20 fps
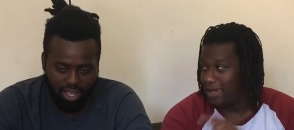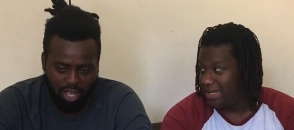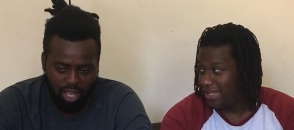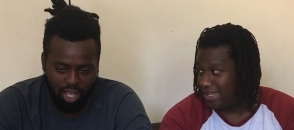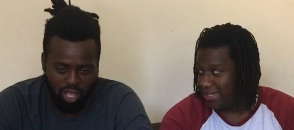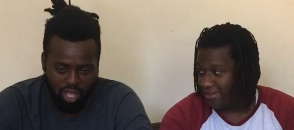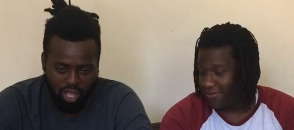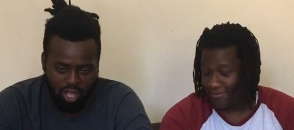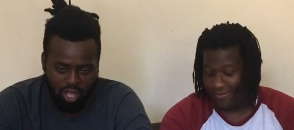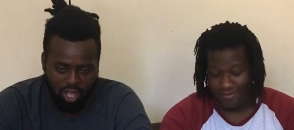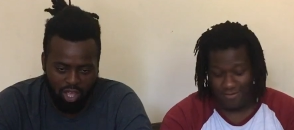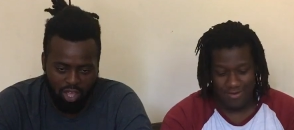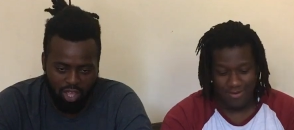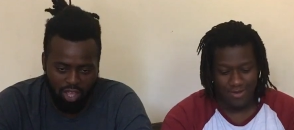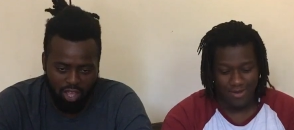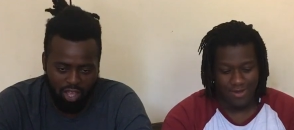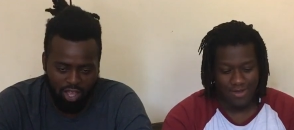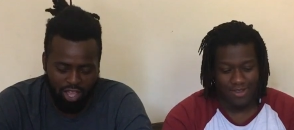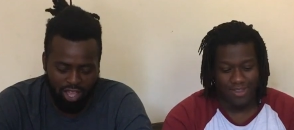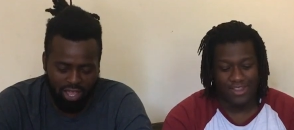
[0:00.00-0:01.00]
Speaker 1: believe
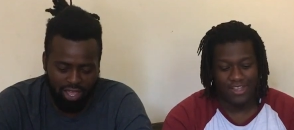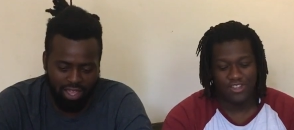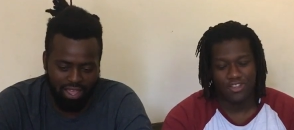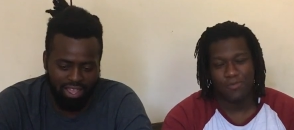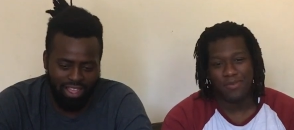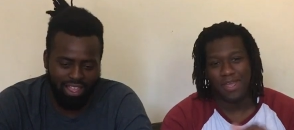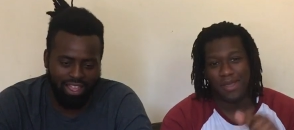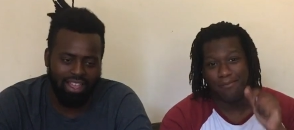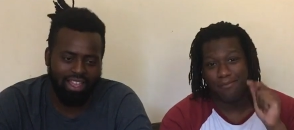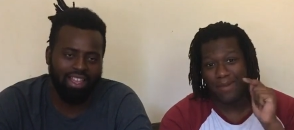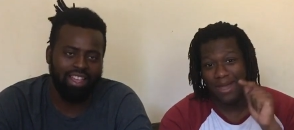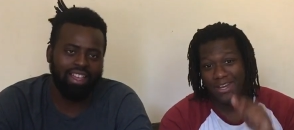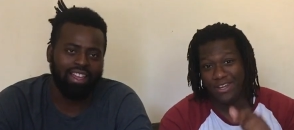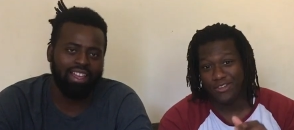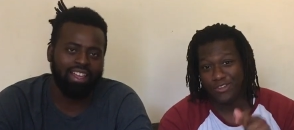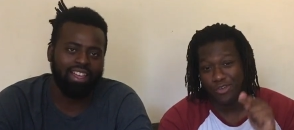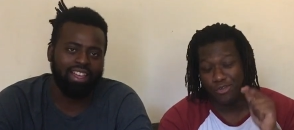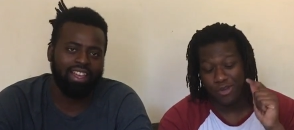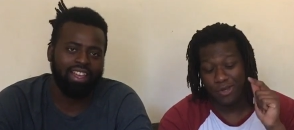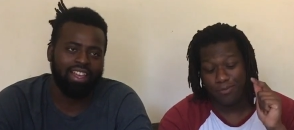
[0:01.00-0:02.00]
that there should be a
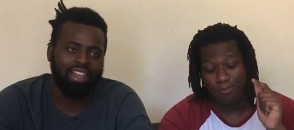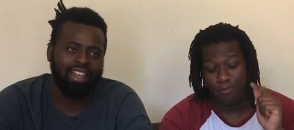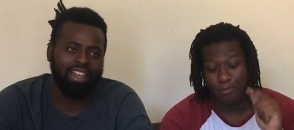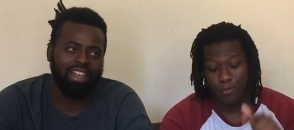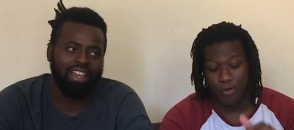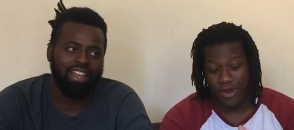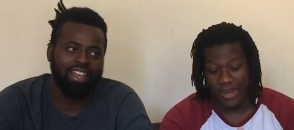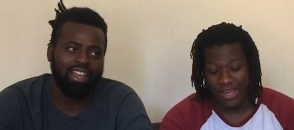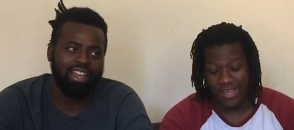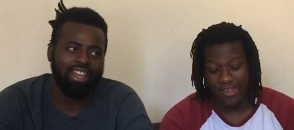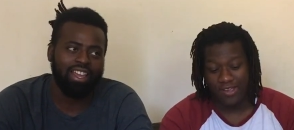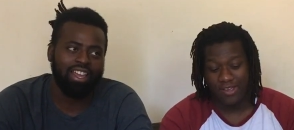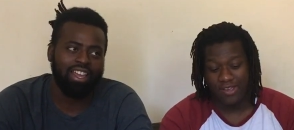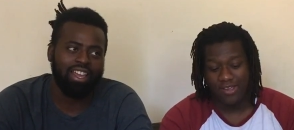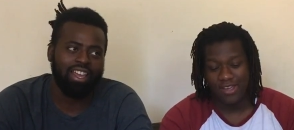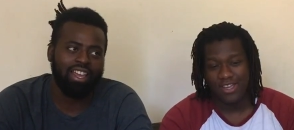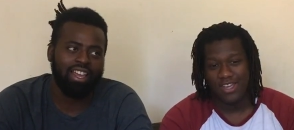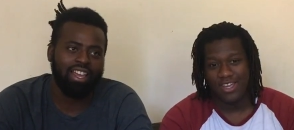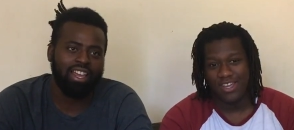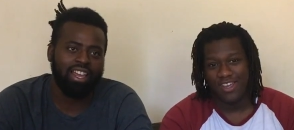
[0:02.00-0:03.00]
mandatory break
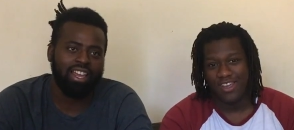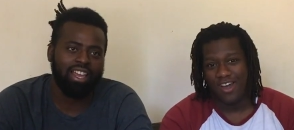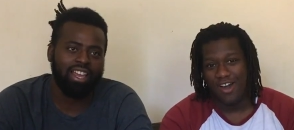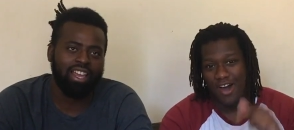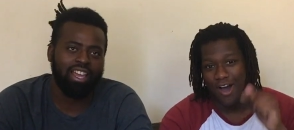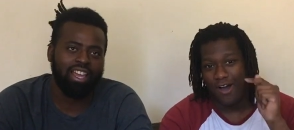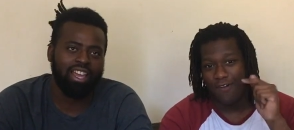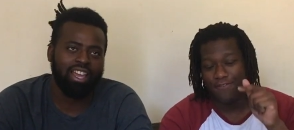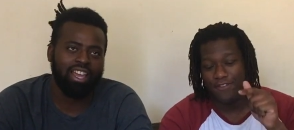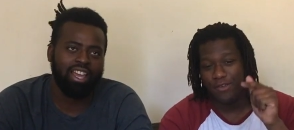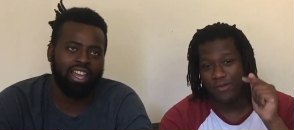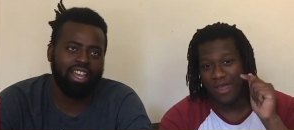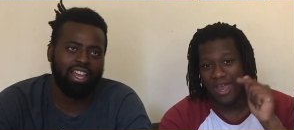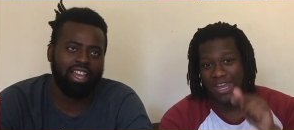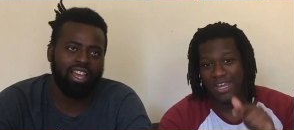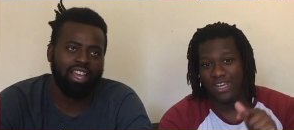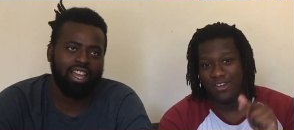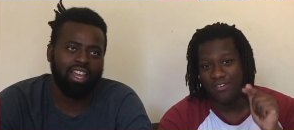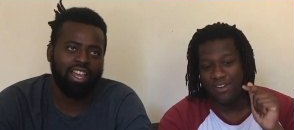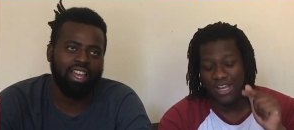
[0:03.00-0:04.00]
after you
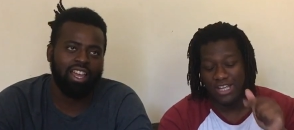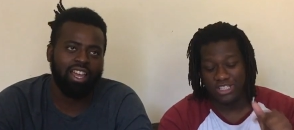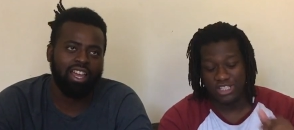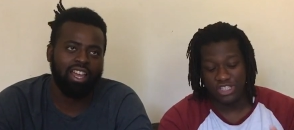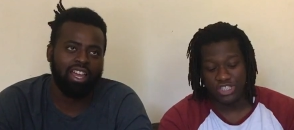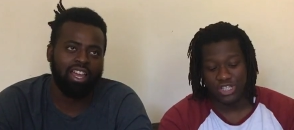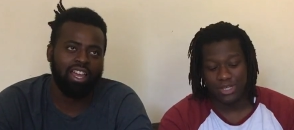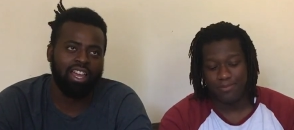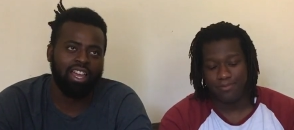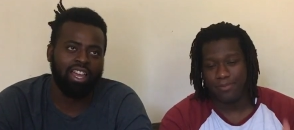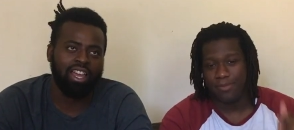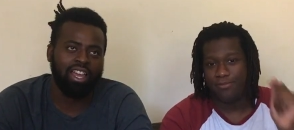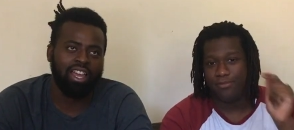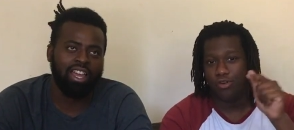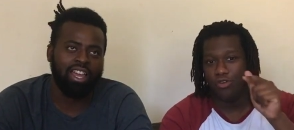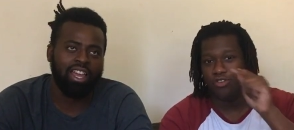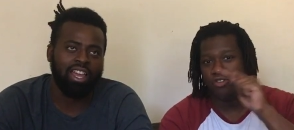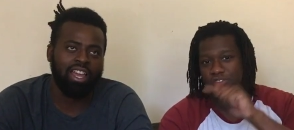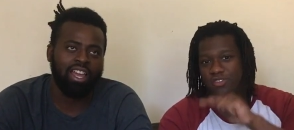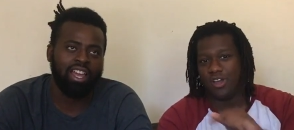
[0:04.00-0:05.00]
end a relationship
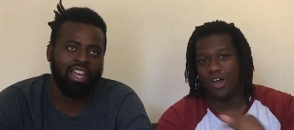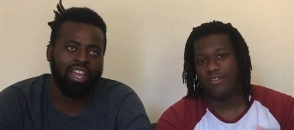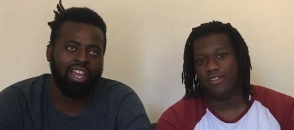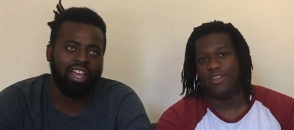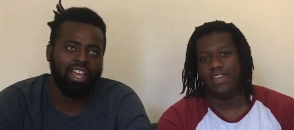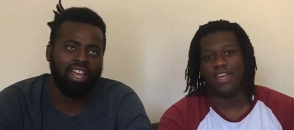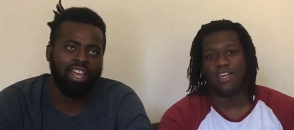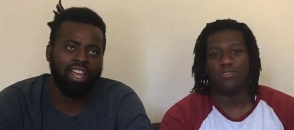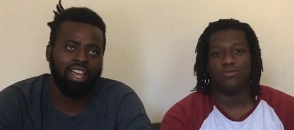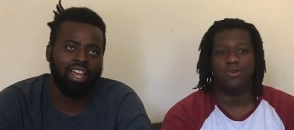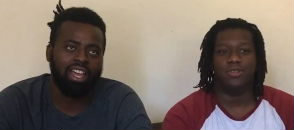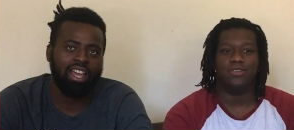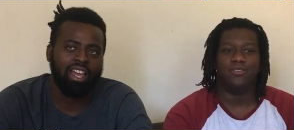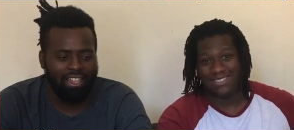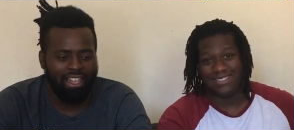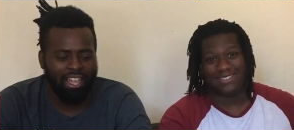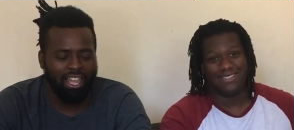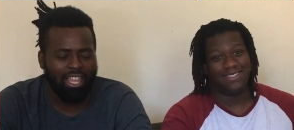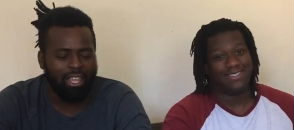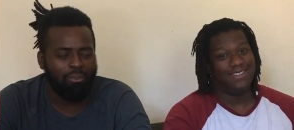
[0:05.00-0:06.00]
before you start the next
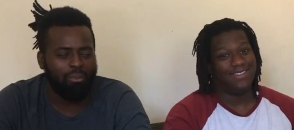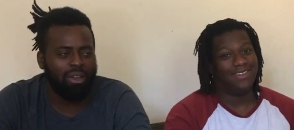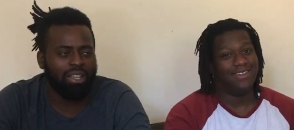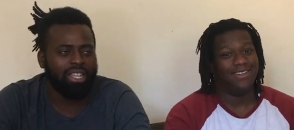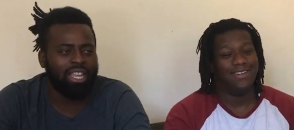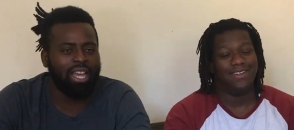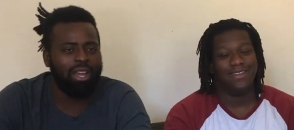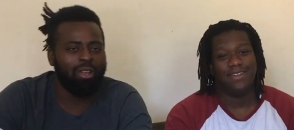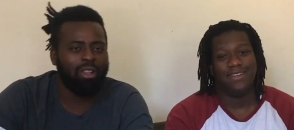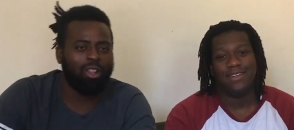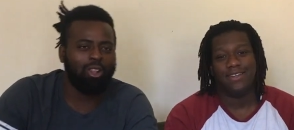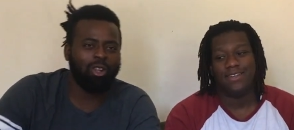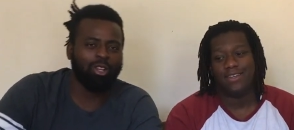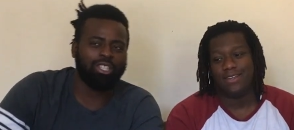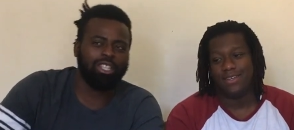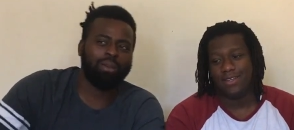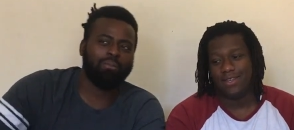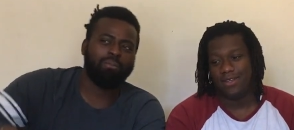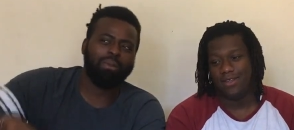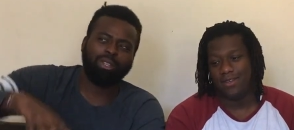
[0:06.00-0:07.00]
ones?
Speaker 2: It depends how
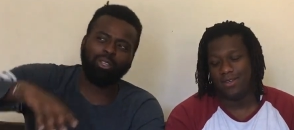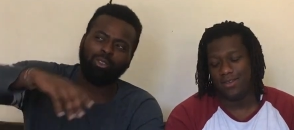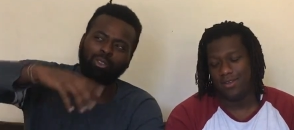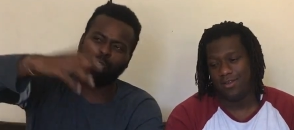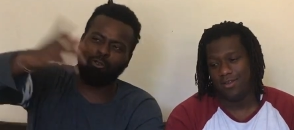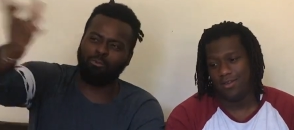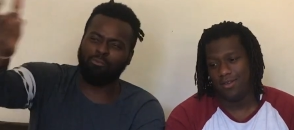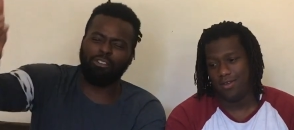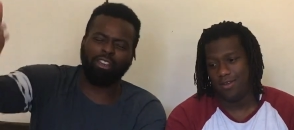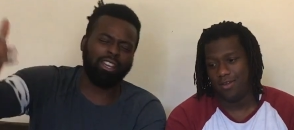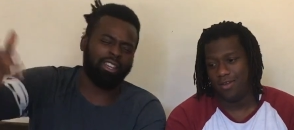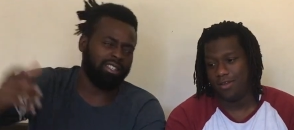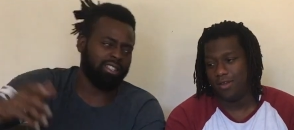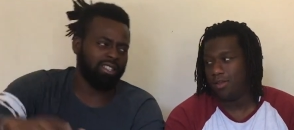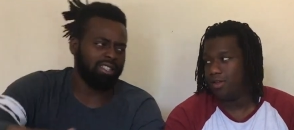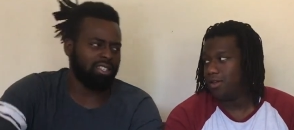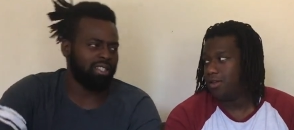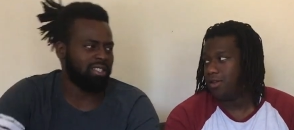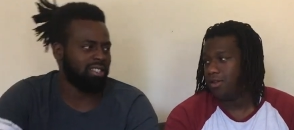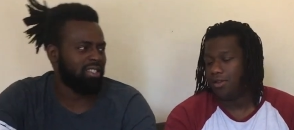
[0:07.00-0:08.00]
long the mandatory break is,
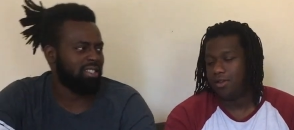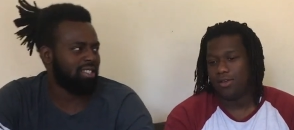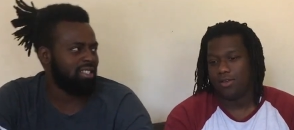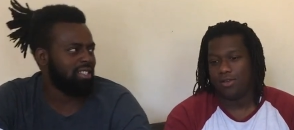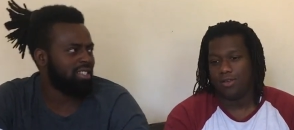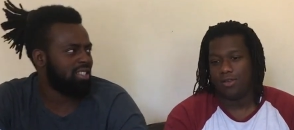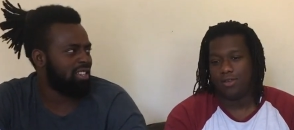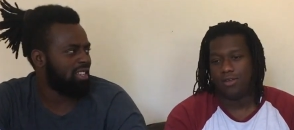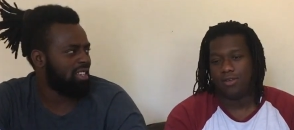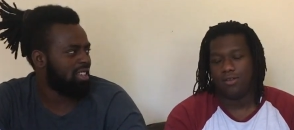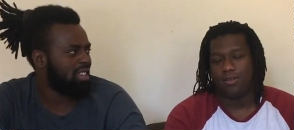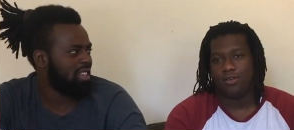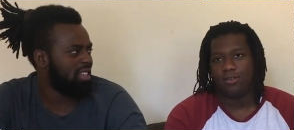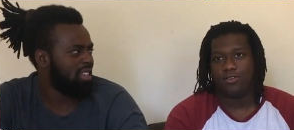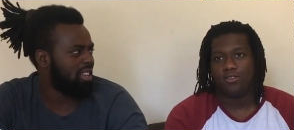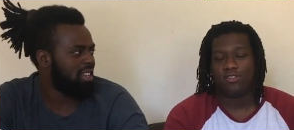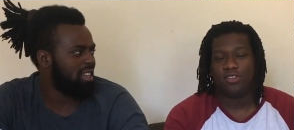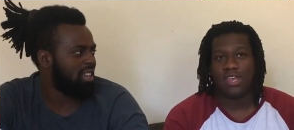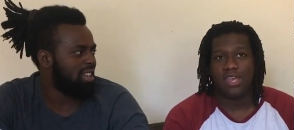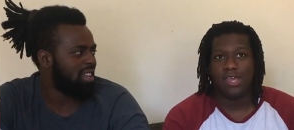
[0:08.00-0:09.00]
isn't it?
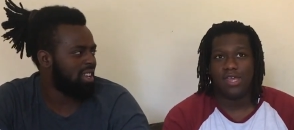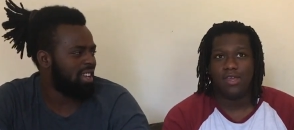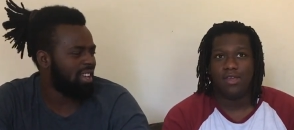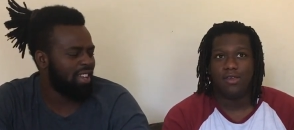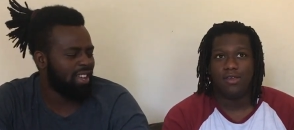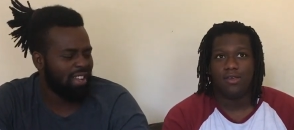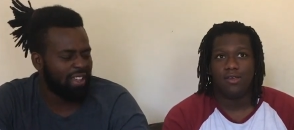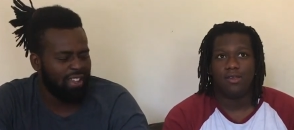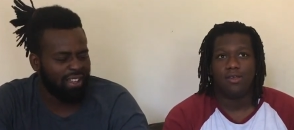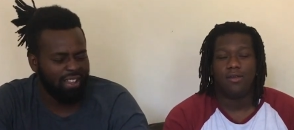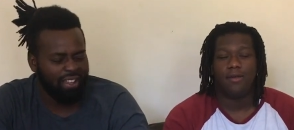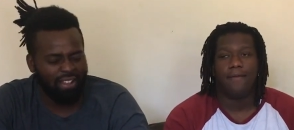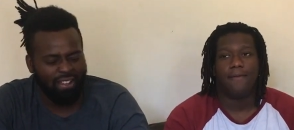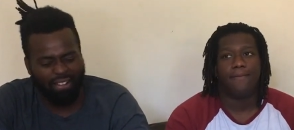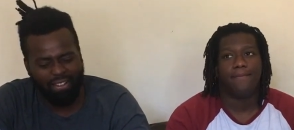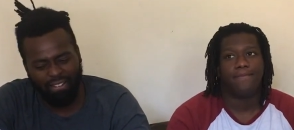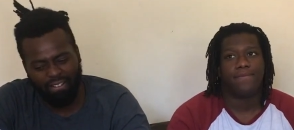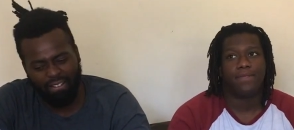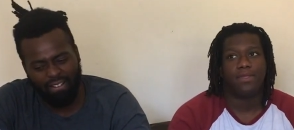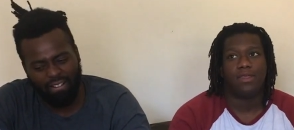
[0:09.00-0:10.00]
Say,
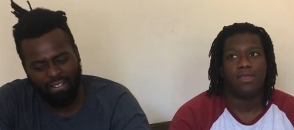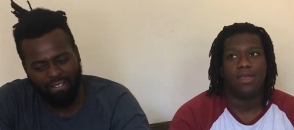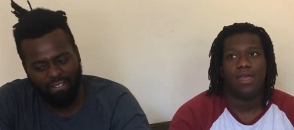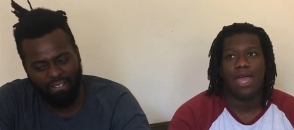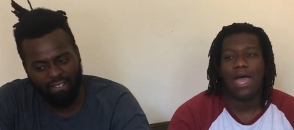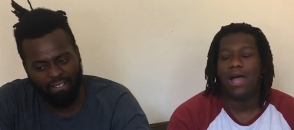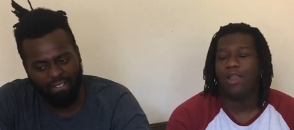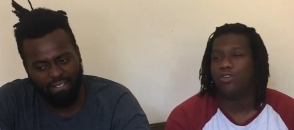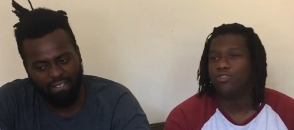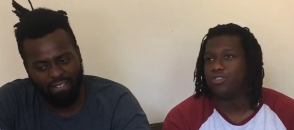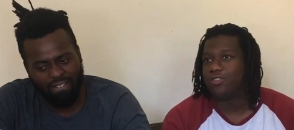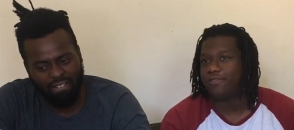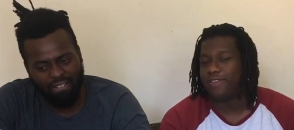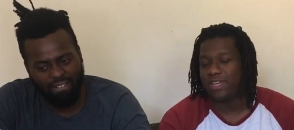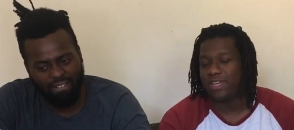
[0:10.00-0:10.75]
Speaker 1: how long do you